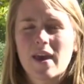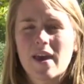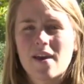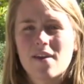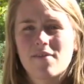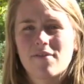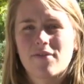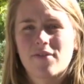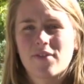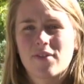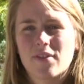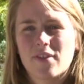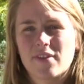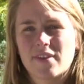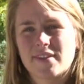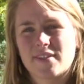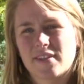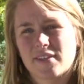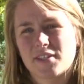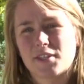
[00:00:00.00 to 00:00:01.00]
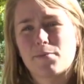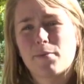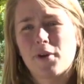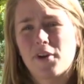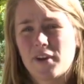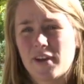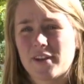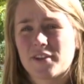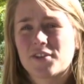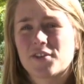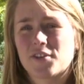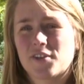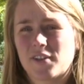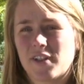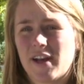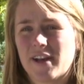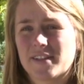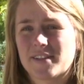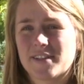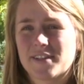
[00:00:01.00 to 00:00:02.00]
have these experiential
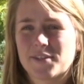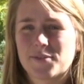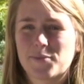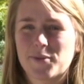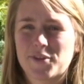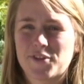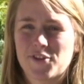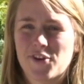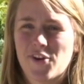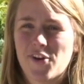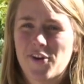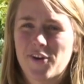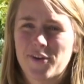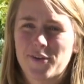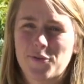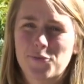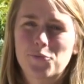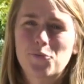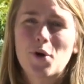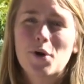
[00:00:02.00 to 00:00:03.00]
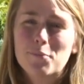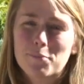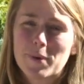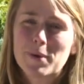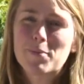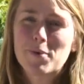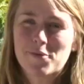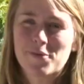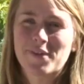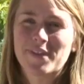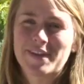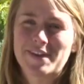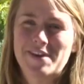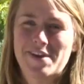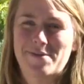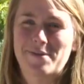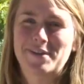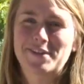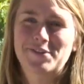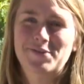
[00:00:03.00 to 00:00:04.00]
classes, which are what people really
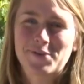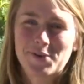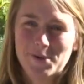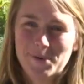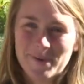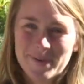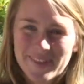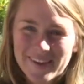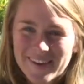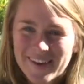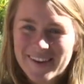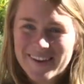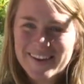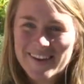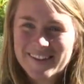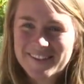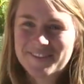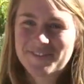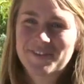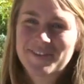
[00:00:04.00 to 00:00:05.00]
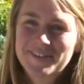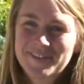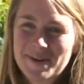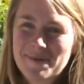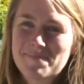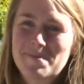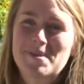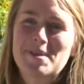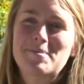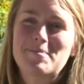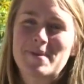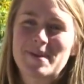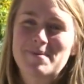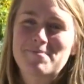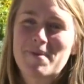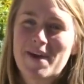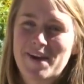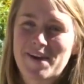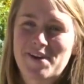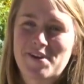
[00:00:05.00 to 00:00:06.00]
know us for, where the guy gets dressed up in the
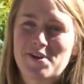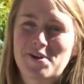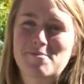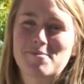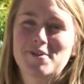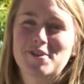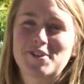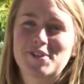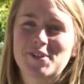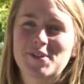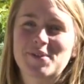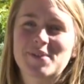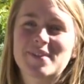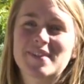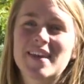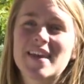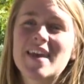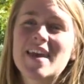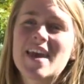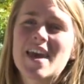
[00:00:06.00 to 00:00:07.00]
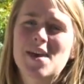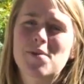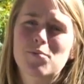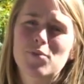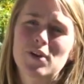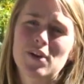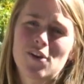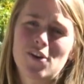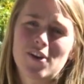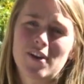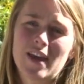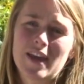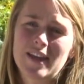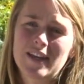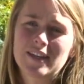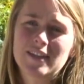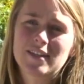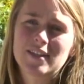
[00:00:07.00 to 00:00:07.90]
big padded armor suits, and we're getting